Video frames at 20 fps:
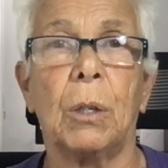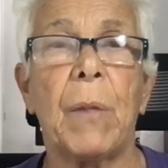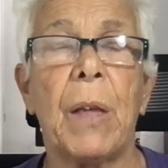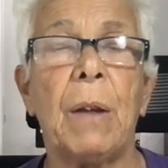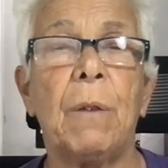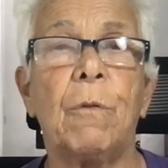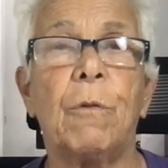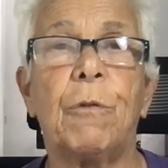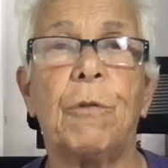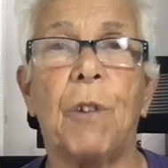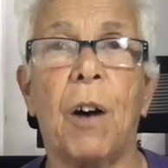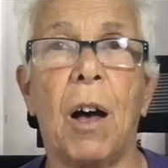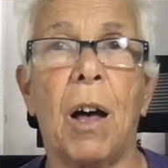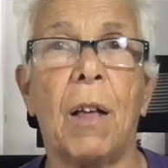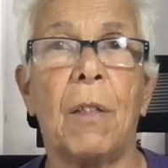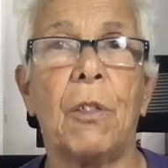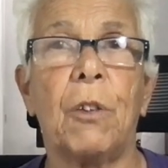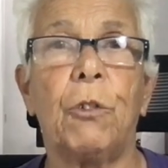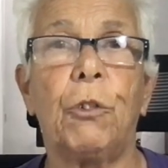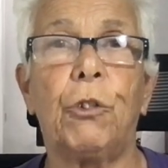And
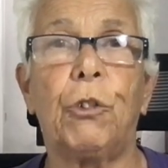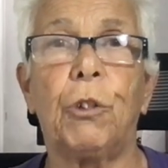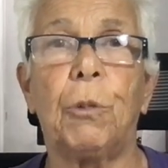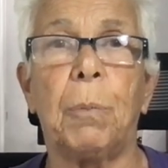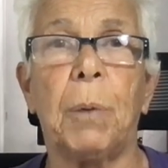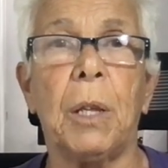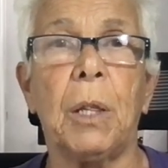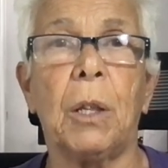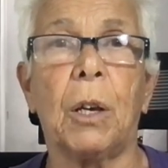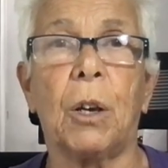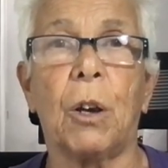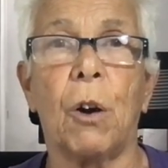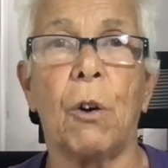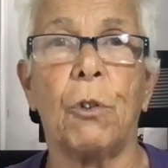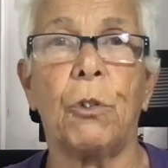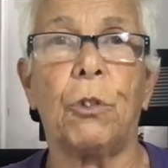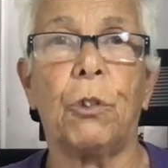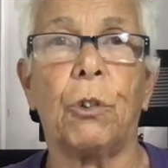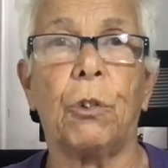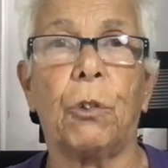fathers should be the
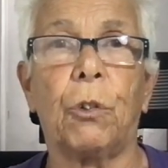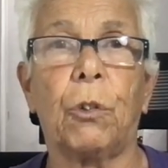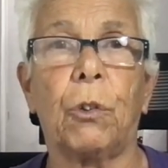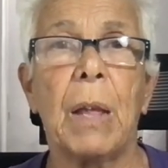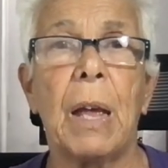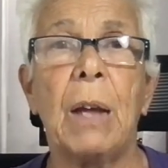coaches.